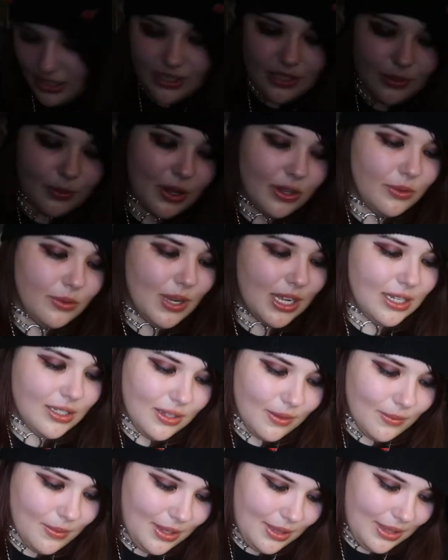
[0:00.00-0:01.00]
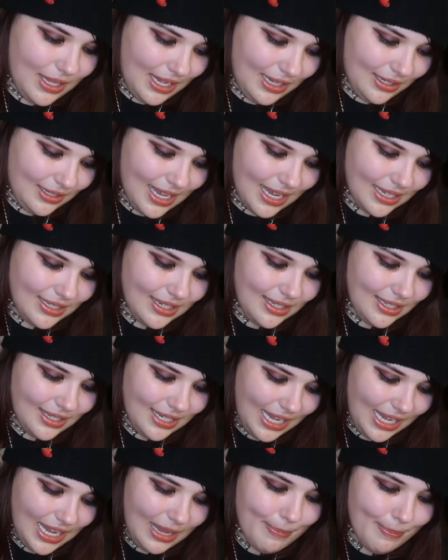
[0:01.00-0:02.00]
So what do I do with this? That's a
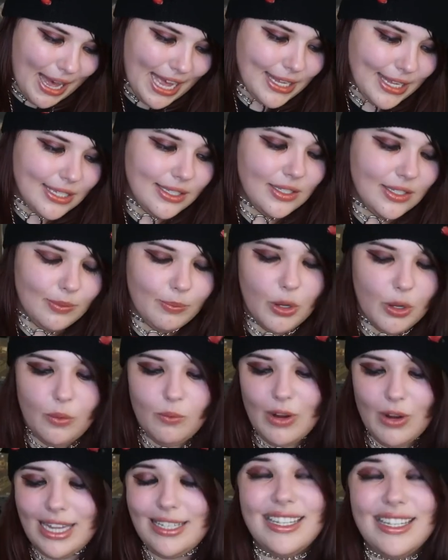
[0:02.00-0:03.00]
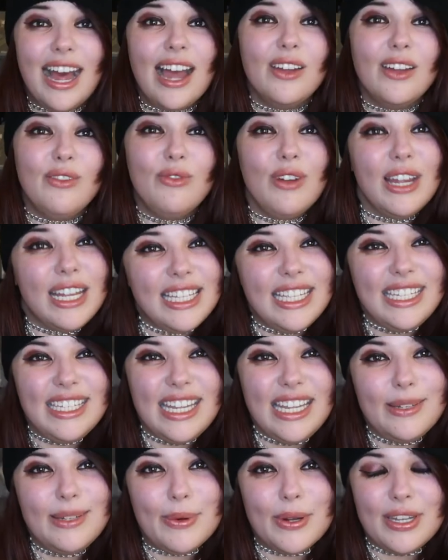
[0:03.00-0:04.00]
tea bag and spoon rest. I really
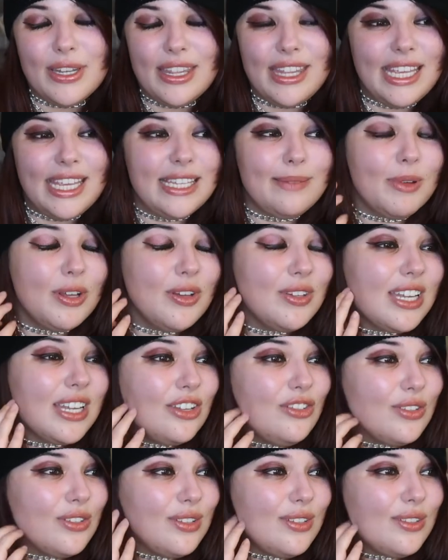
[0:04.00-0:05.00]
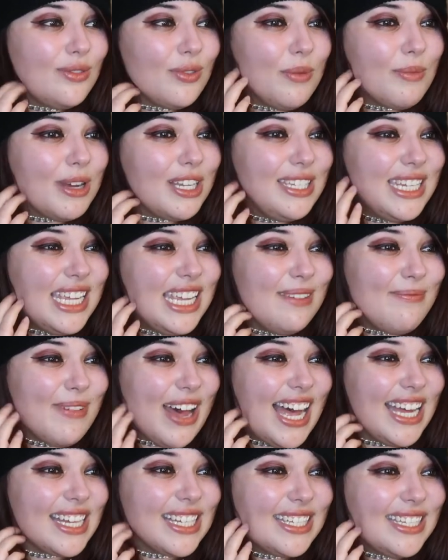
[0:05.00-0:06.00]
need one of these because I just throw my tea
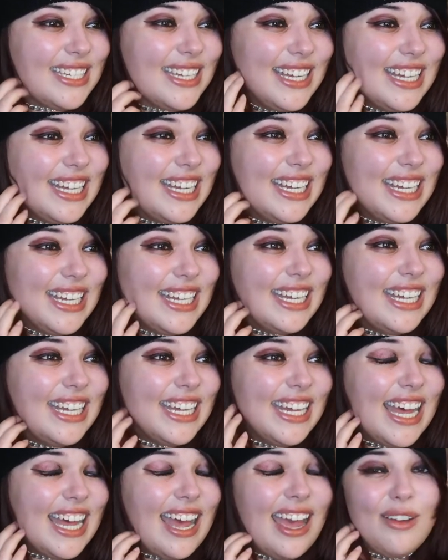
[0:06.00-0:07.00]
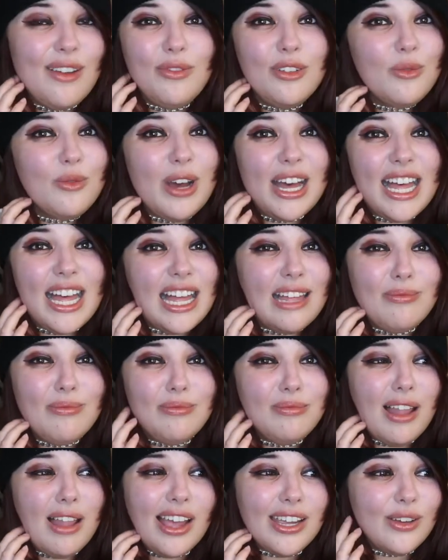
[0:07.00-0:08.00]
bags everywhere
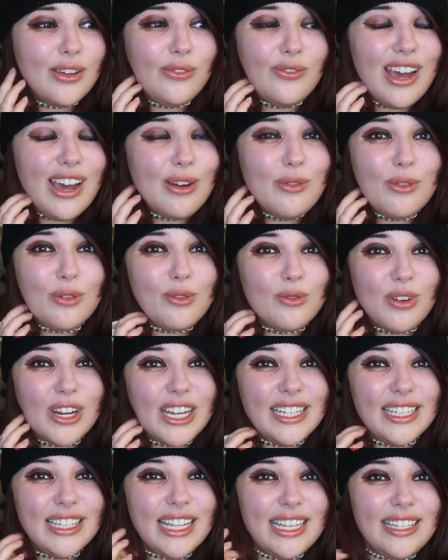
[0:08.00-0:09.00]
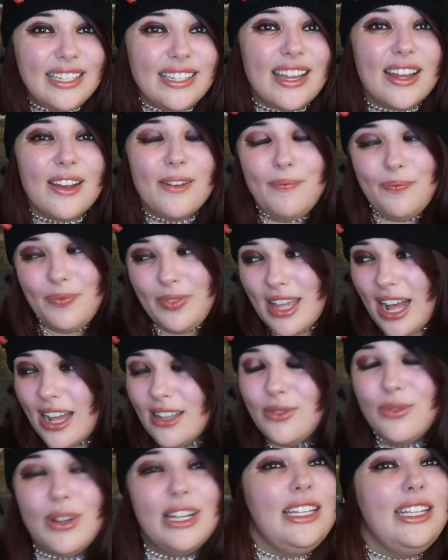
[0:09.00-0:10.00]
like a feral, really. So
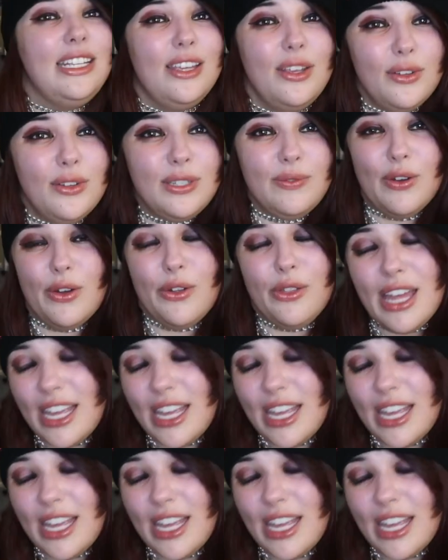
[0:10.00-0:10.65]
that's really useful.